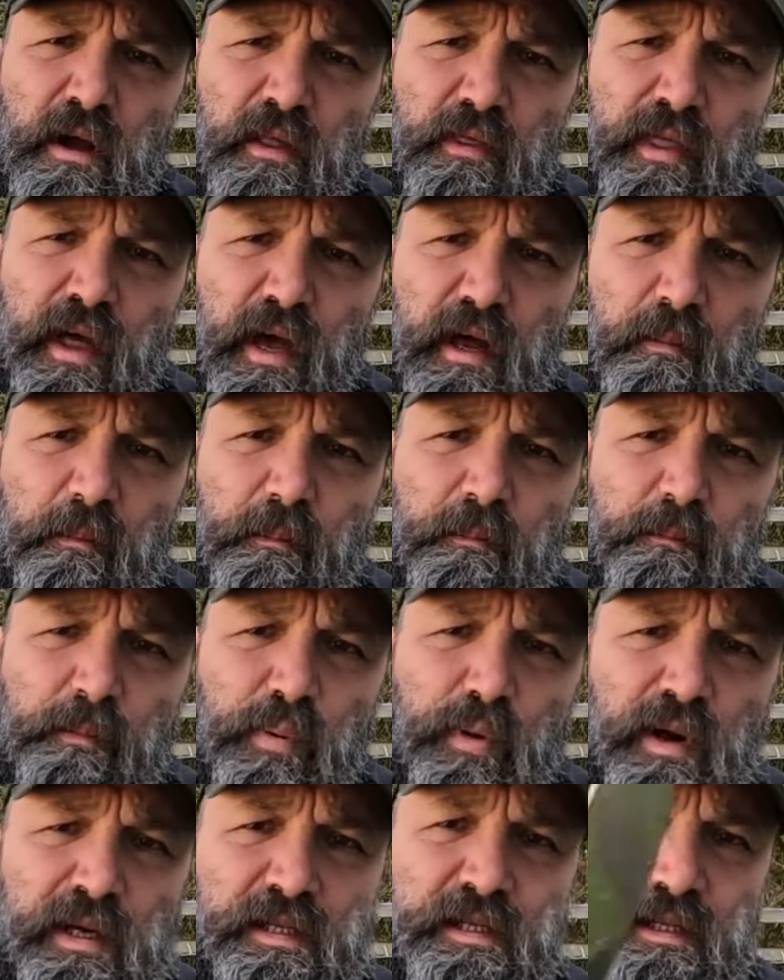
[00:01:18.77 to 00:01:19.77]
that
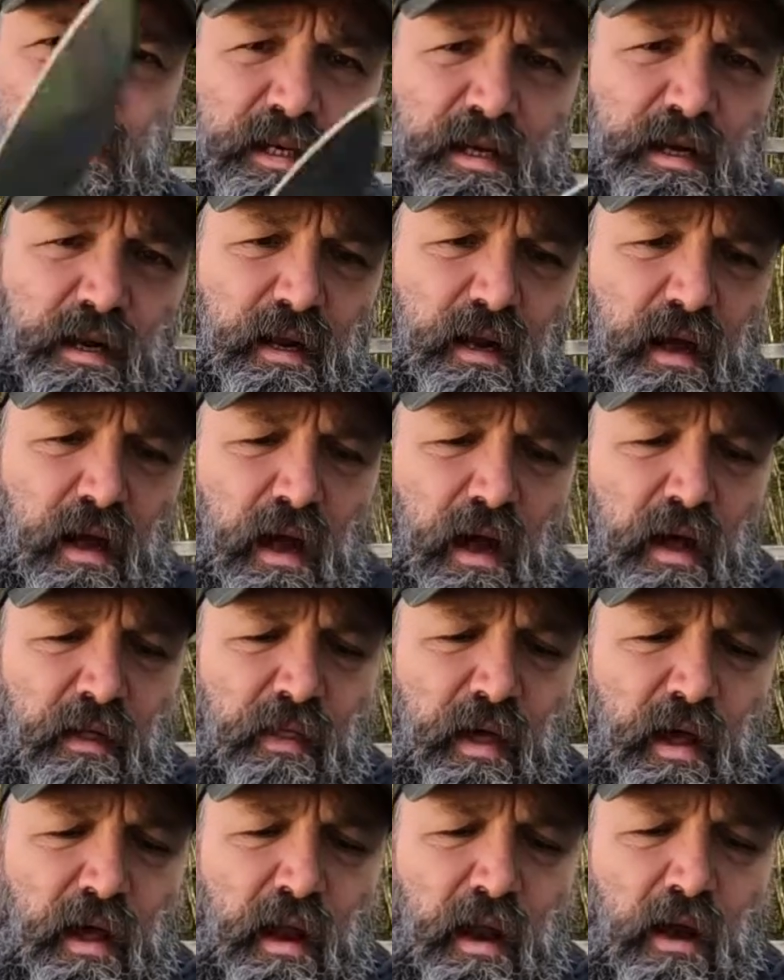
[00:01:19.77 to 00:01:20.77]
presses in and
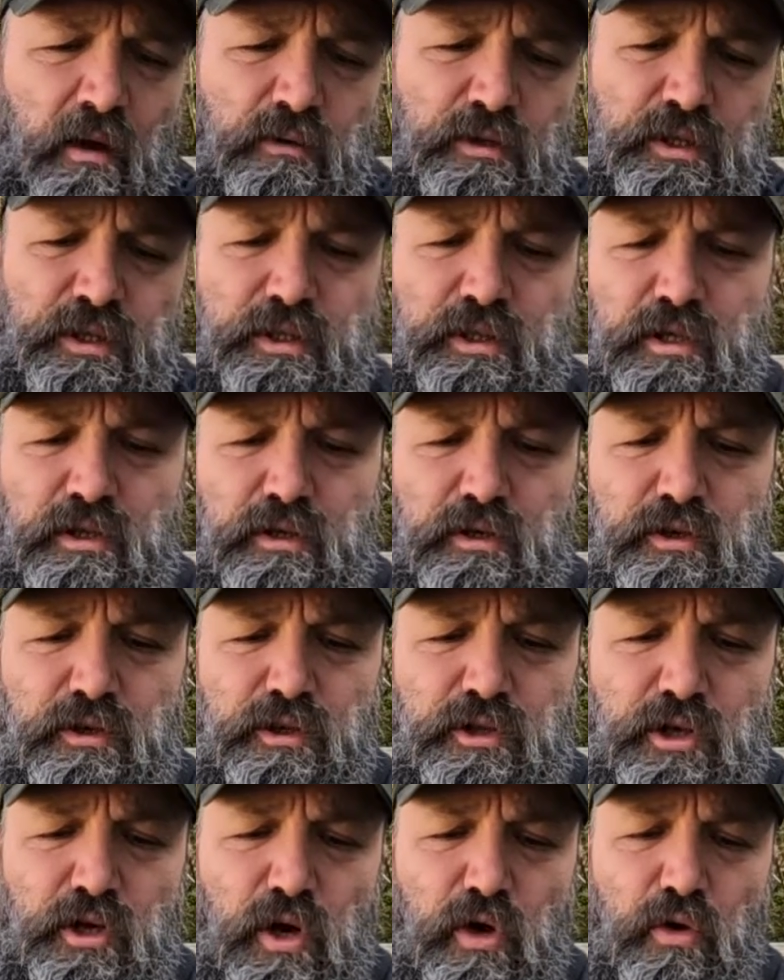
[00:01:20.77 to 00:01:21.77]
that allows us
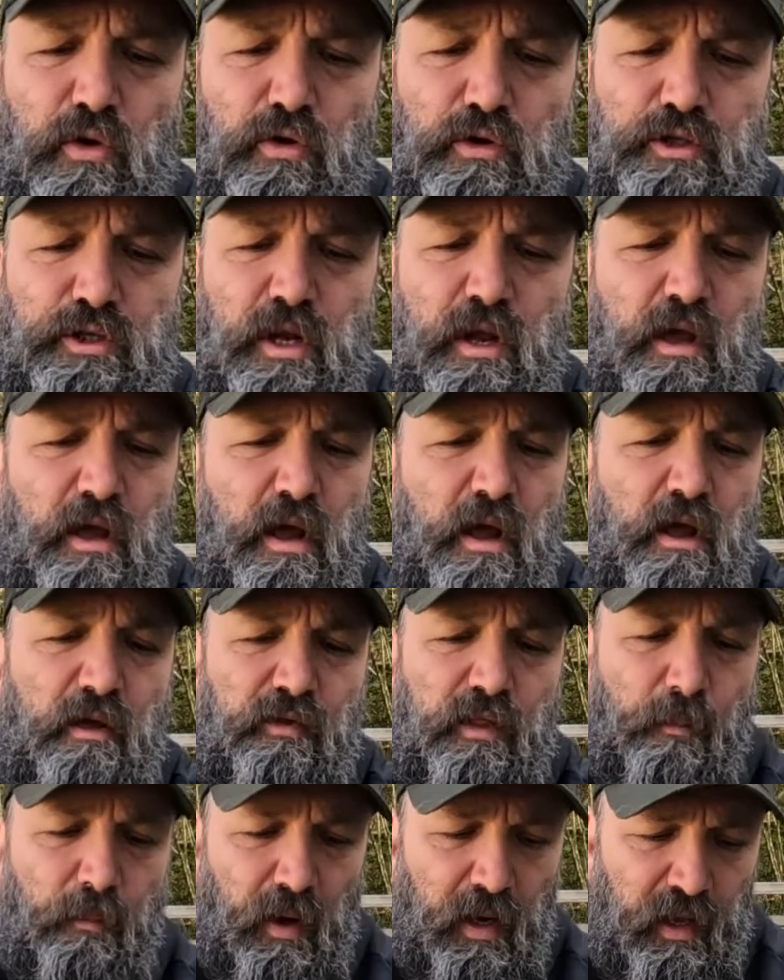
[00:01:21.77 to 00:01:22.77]
to close
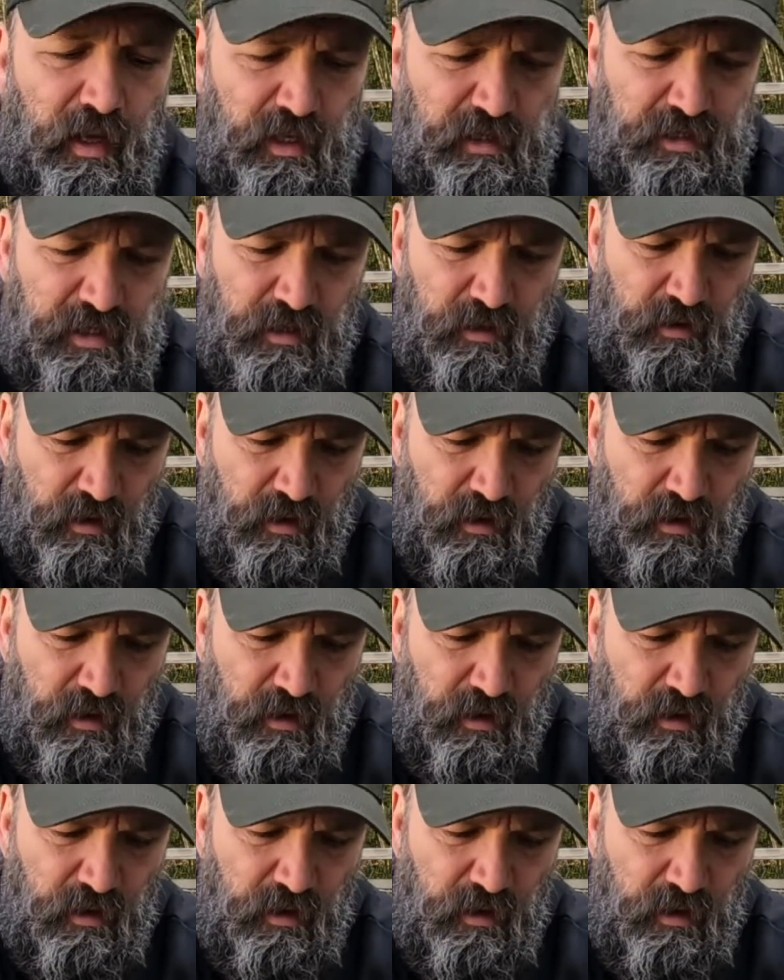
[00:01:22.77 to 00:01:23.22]
the blade.